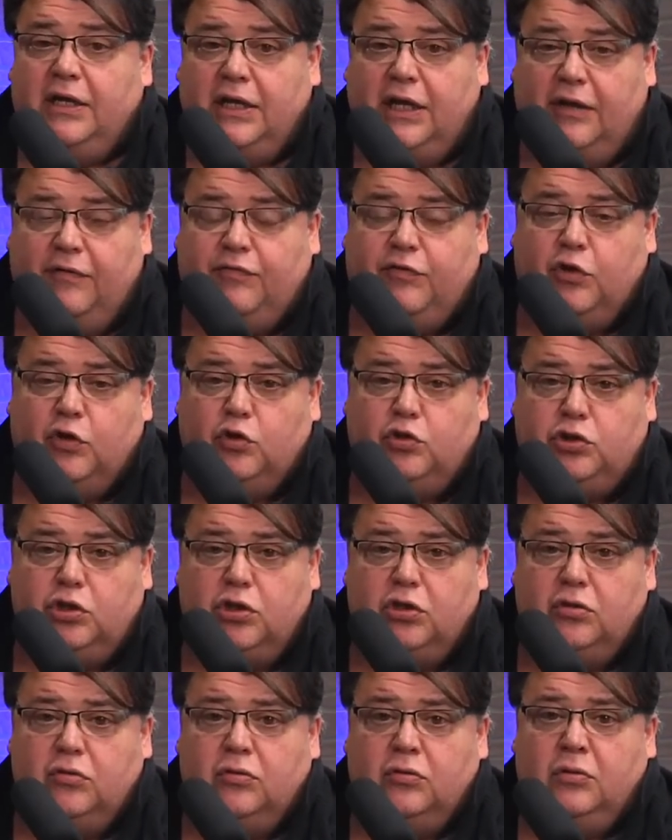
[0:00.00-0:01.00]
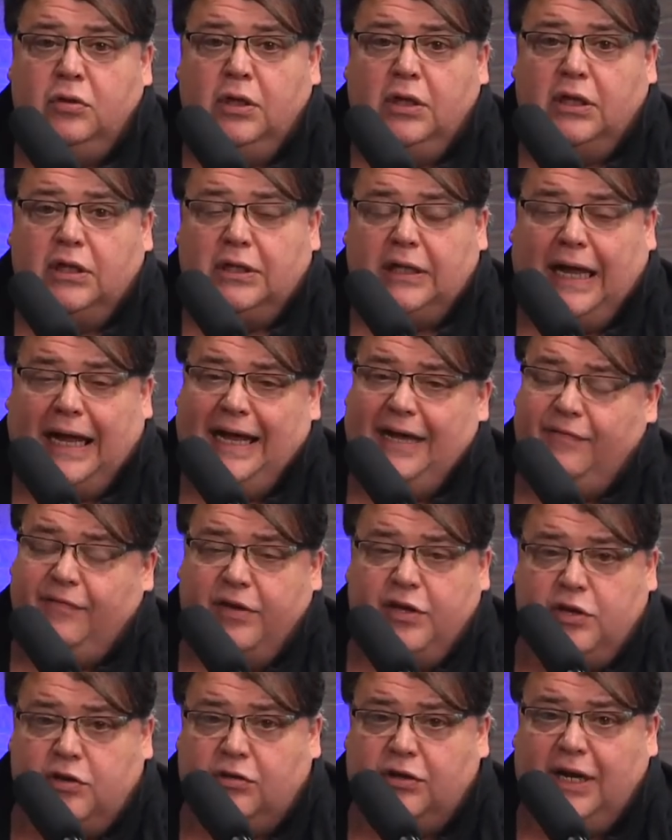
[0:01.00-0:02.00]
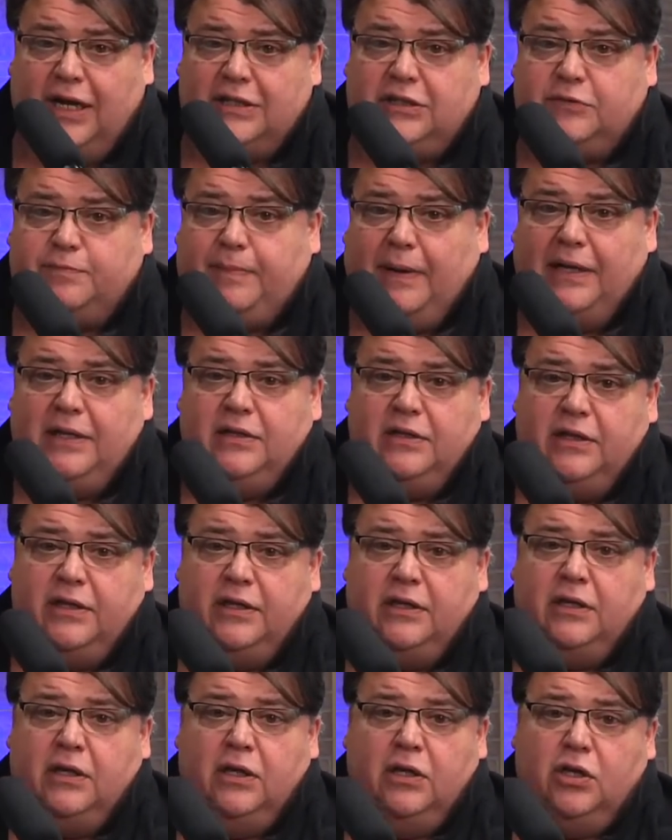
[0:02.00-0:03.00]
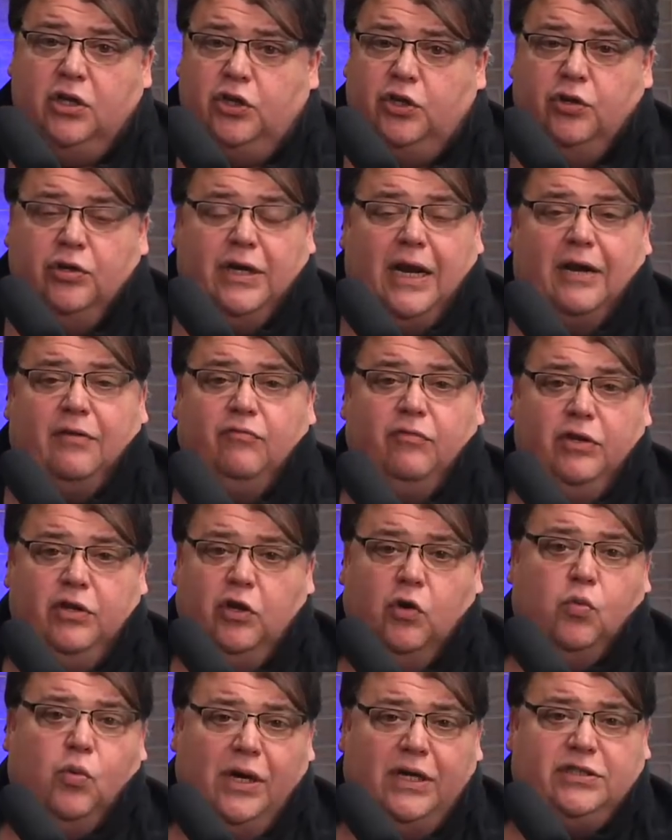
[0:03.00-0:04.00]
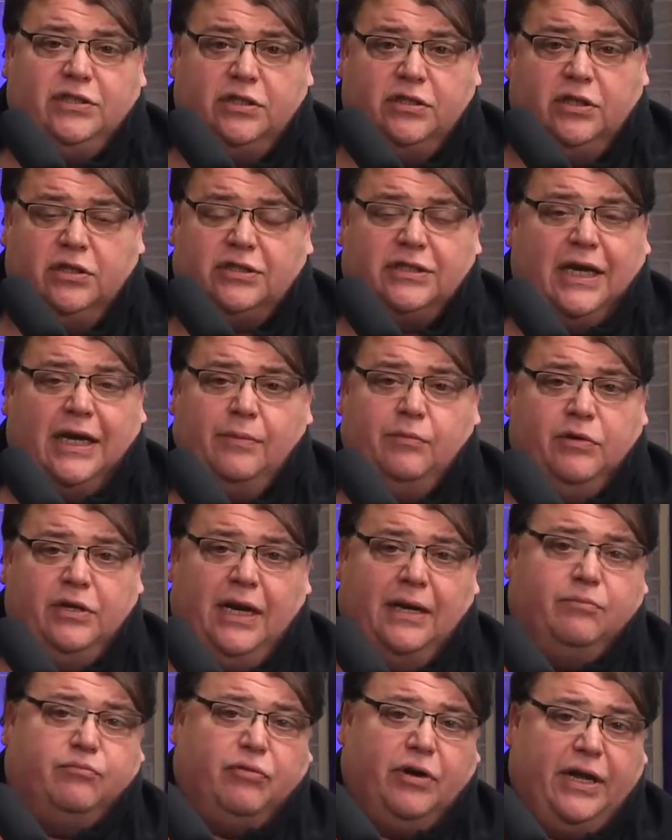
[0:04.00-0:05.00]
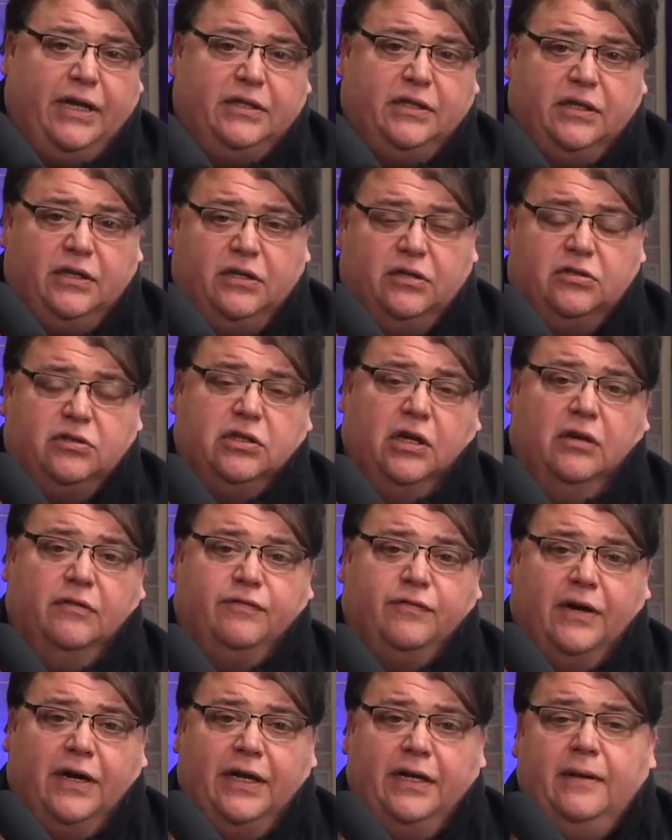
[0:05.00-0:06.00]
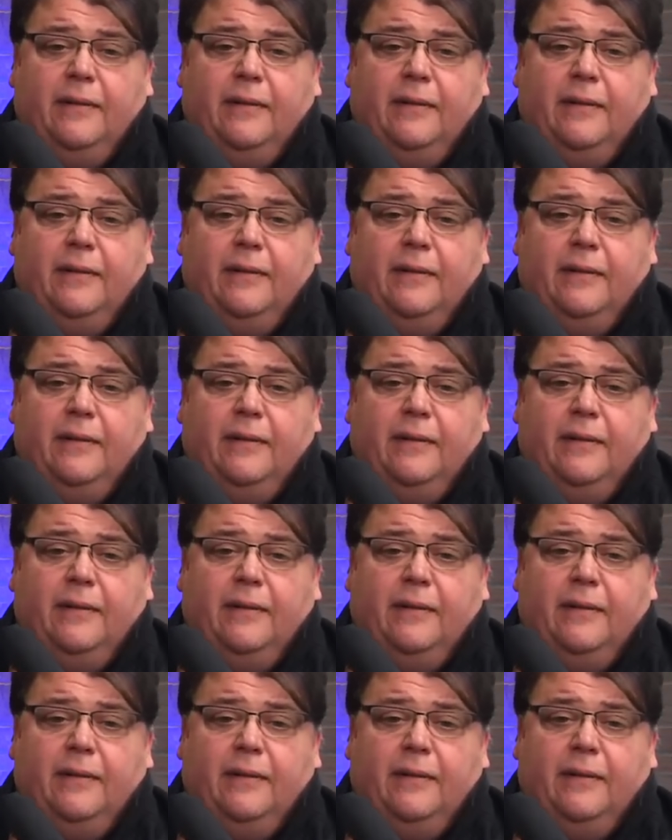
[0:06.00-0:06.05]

If you do live and you're not spending, you're wasting your time. You're not branding yourself, right?